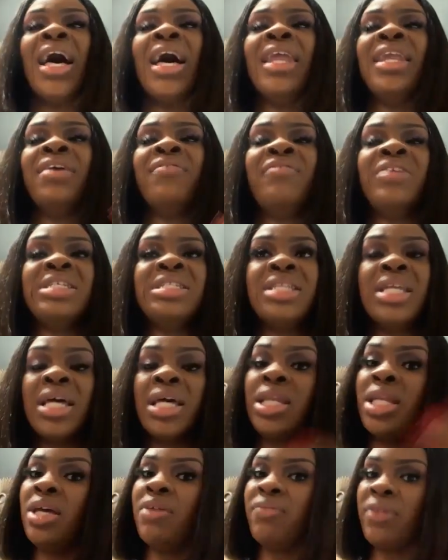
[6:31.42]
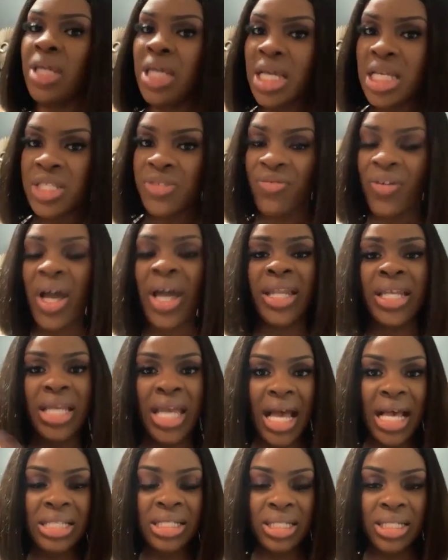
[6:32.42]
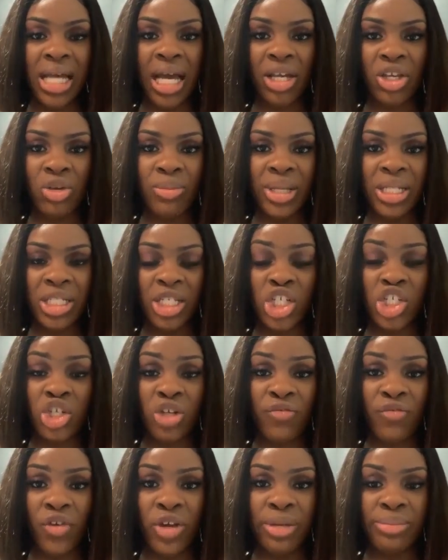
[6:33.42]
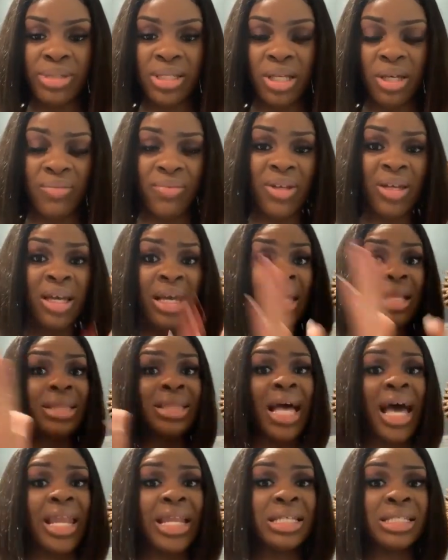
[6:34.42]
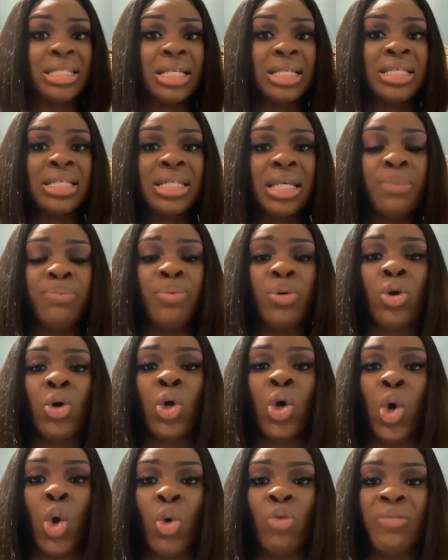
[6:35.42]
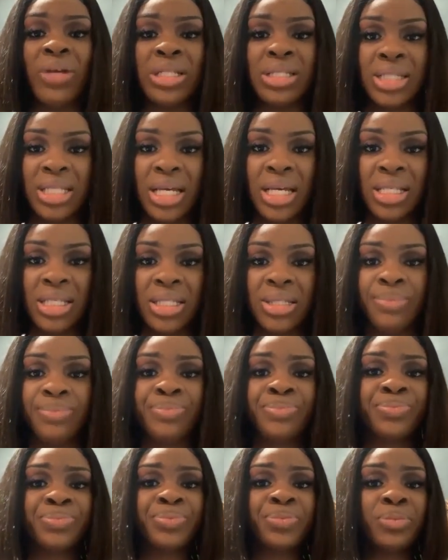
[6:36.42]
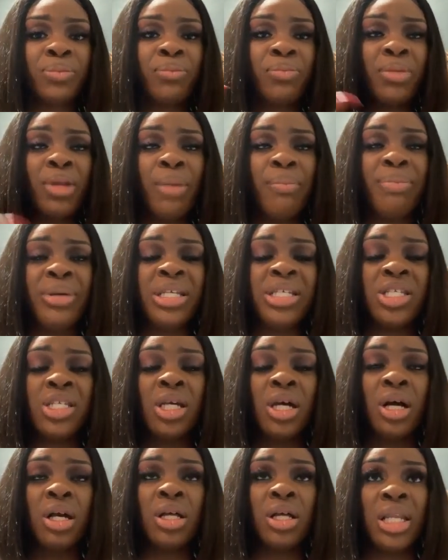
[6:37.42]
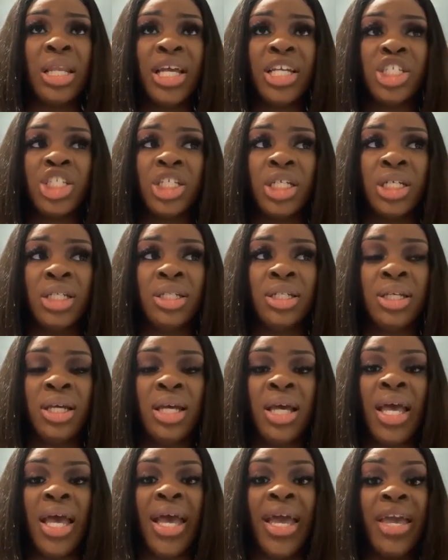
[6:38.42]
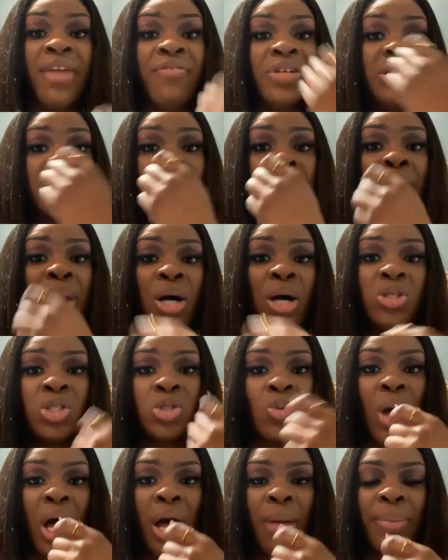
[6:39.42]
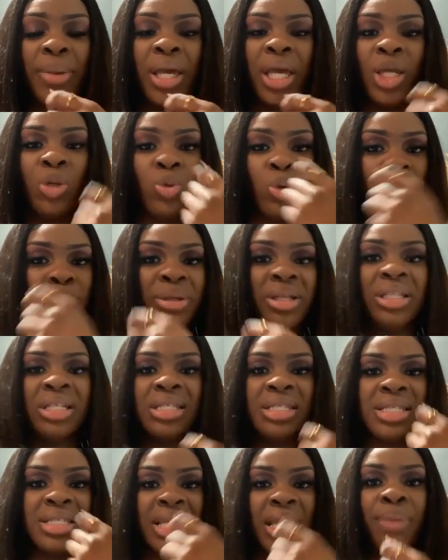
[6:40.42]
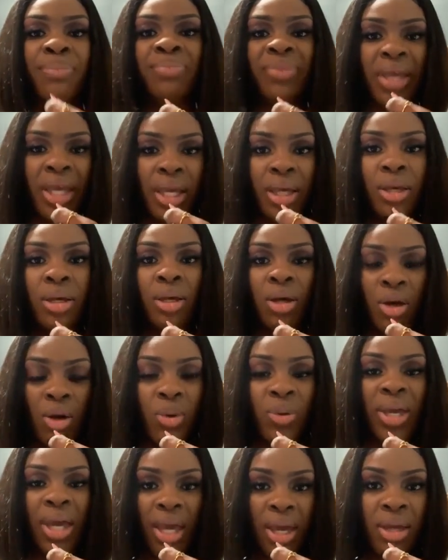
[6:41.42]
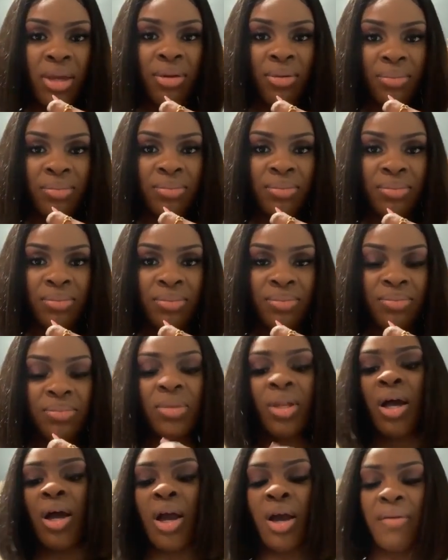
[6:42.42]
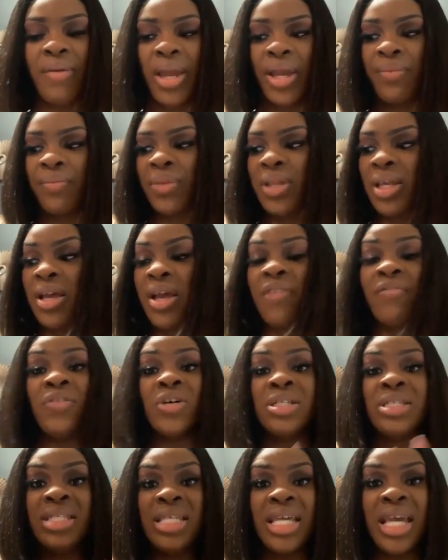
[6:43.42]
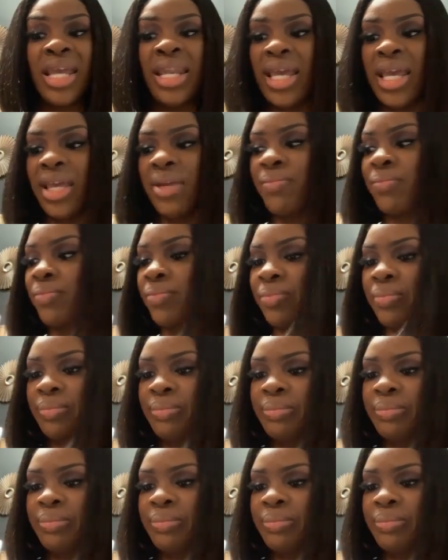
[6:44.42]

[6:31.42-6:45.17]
And if he's negative, he's fine. He has the documentation for himself. That is a simple COVID test PCR collection. If it's the mouth swab, it will be the same thing, okay? All right. For DNA,